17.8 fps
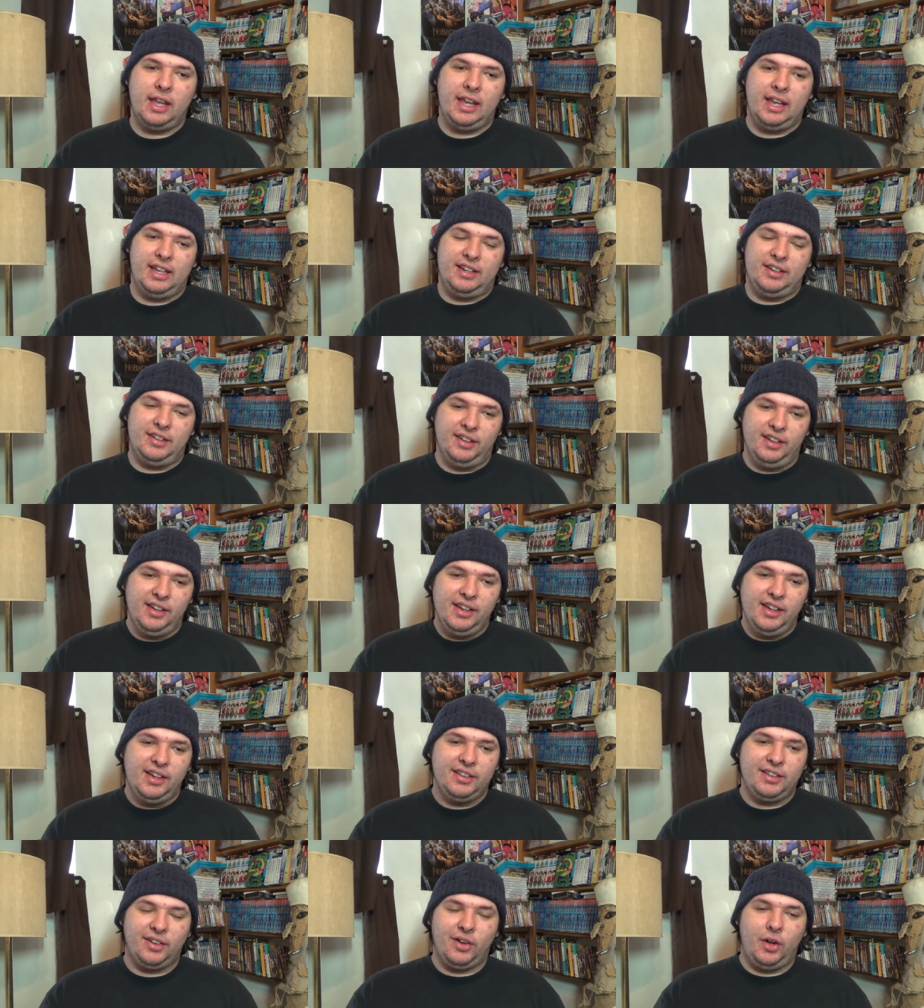and
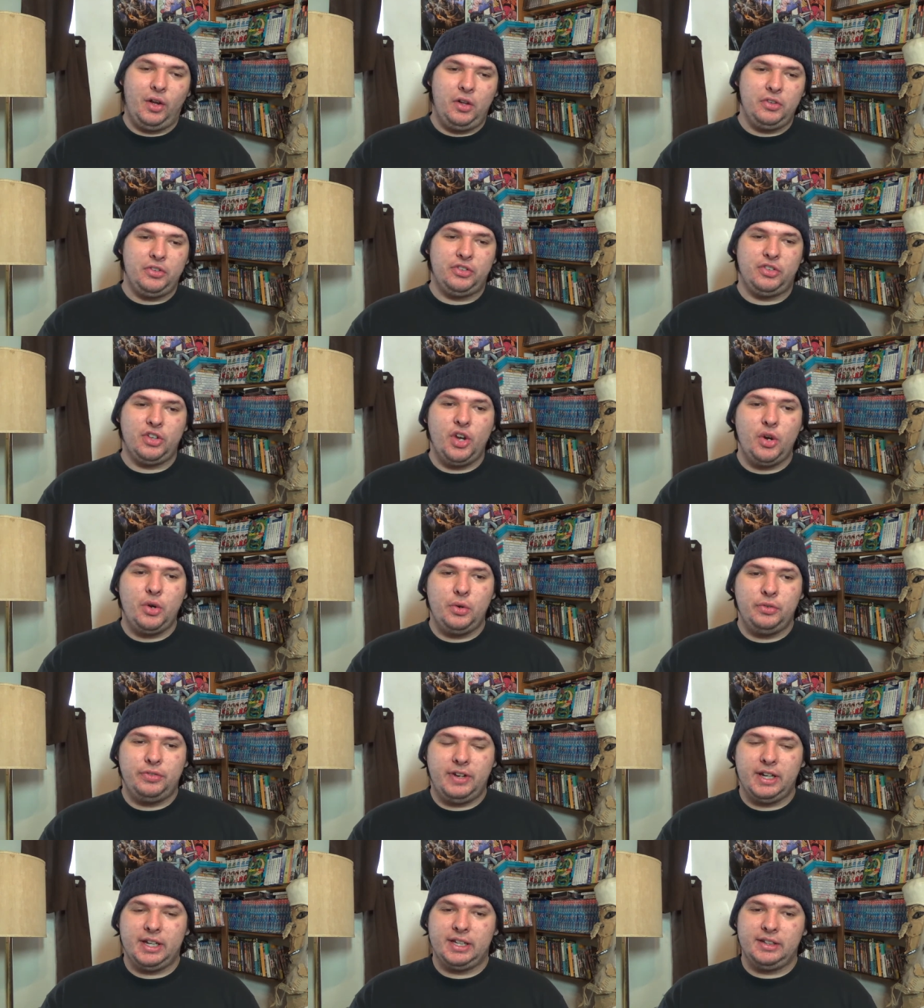they're all so
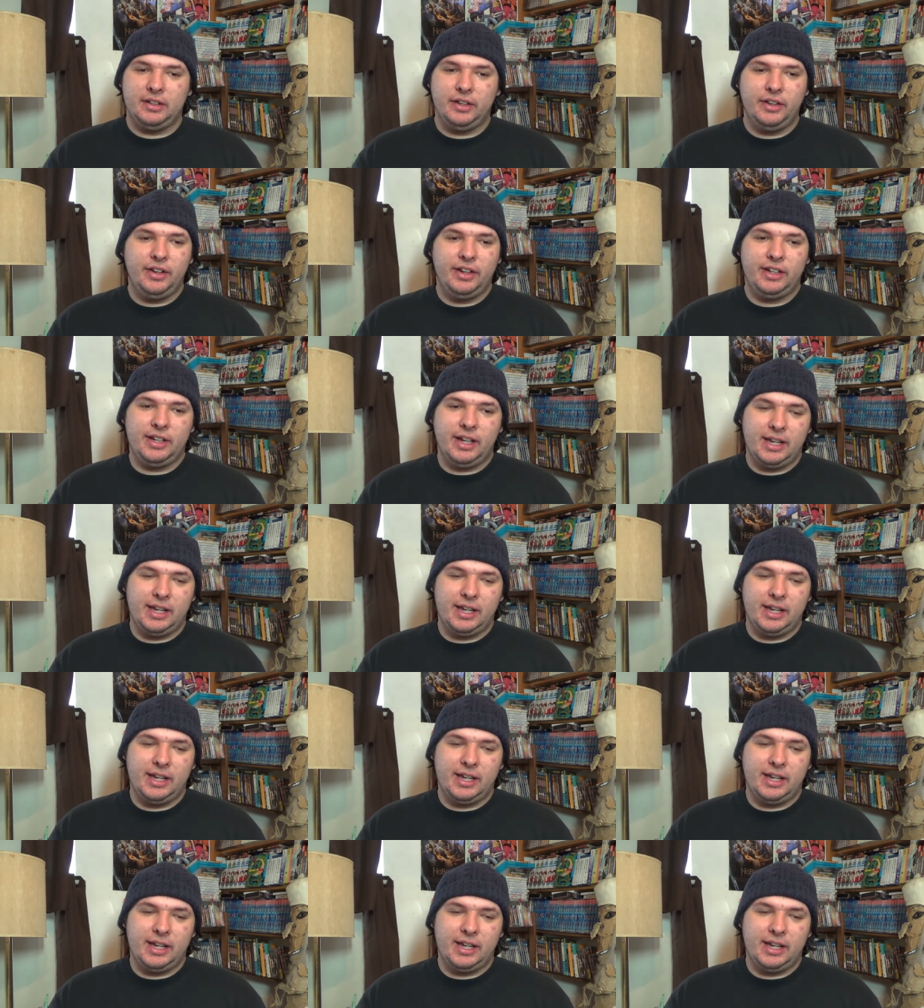fucking good.